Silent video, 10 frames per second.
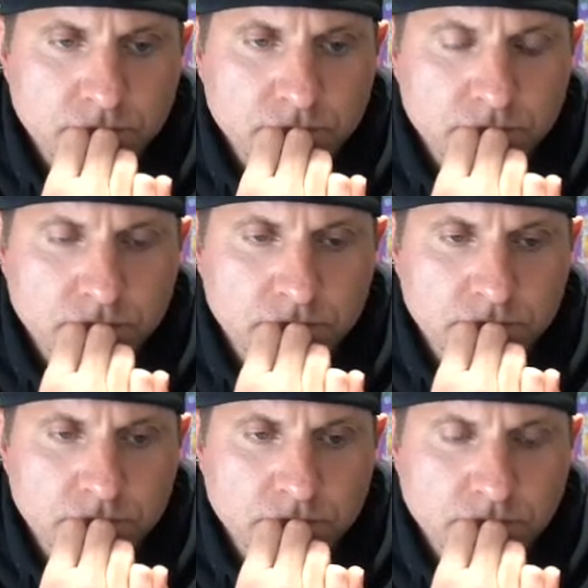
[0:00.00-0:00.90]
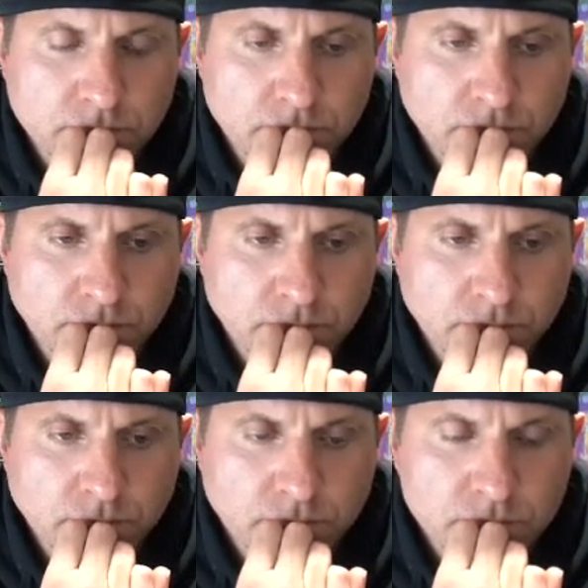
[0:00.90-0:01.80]

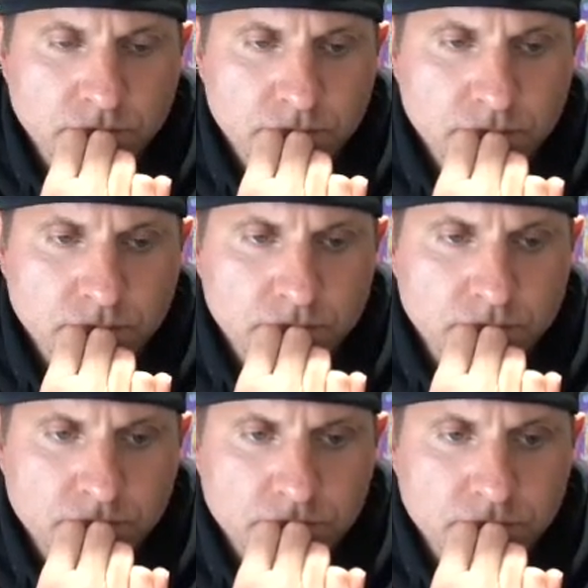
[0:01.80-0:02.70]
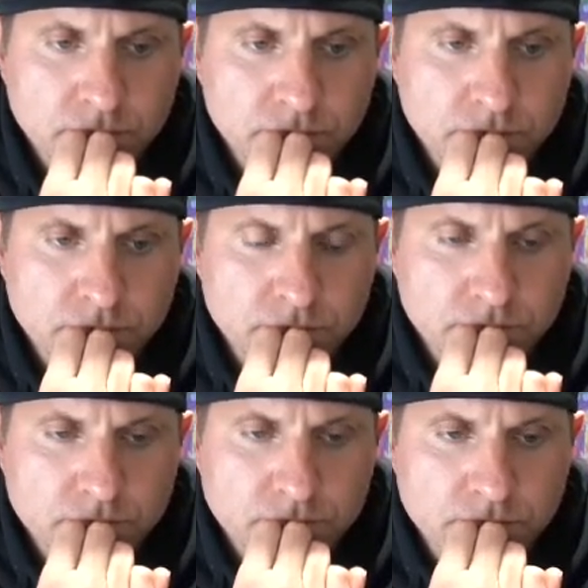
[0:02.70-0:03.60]

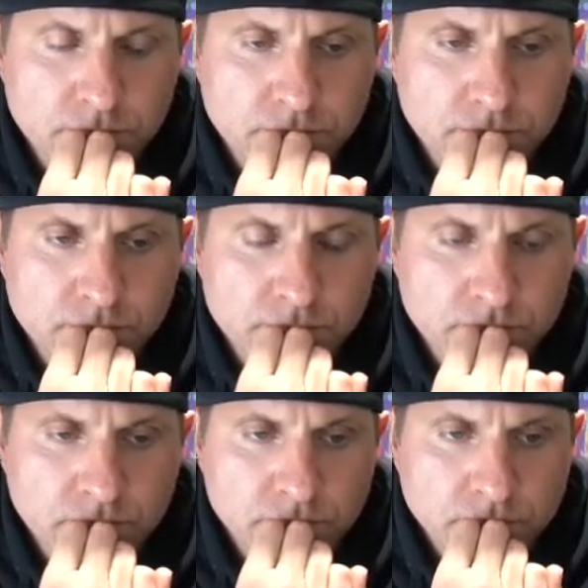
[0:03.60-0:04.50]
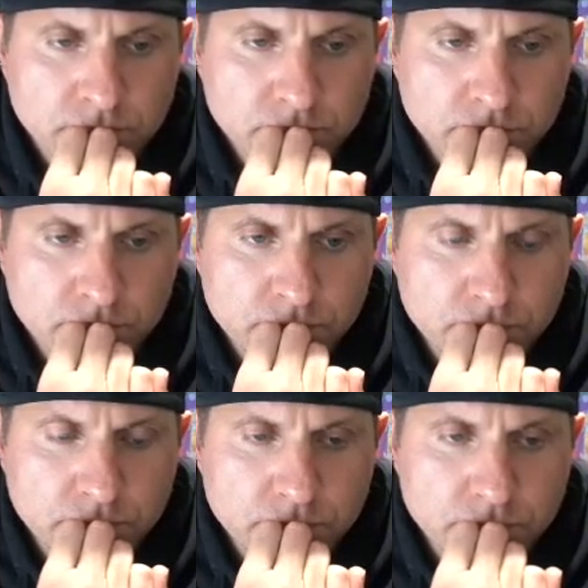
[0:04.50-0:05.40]

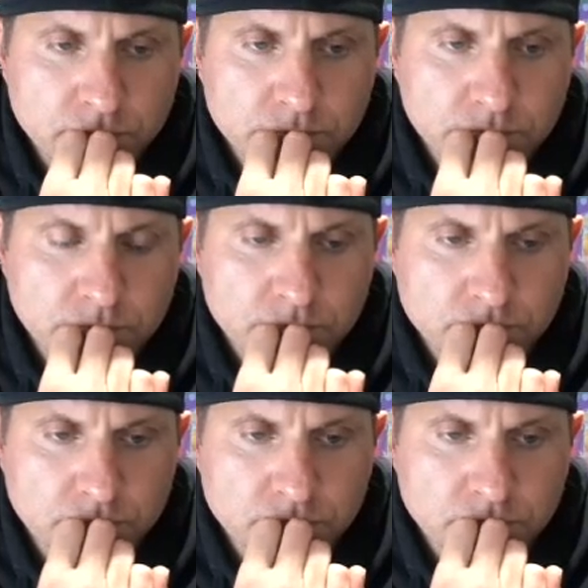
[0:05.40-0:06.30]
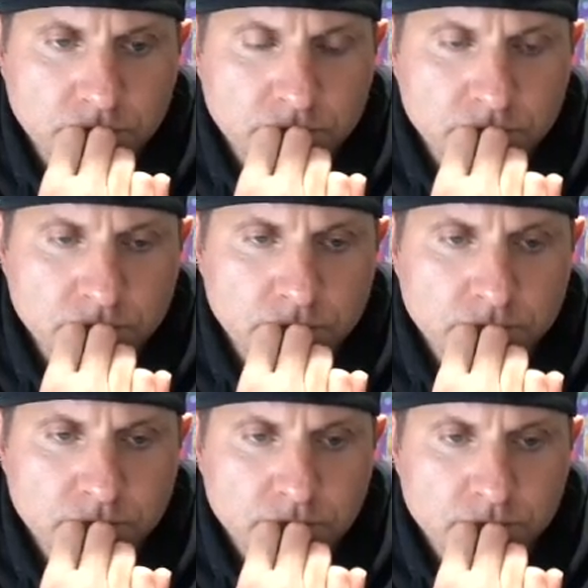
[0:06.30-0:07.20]
(silent)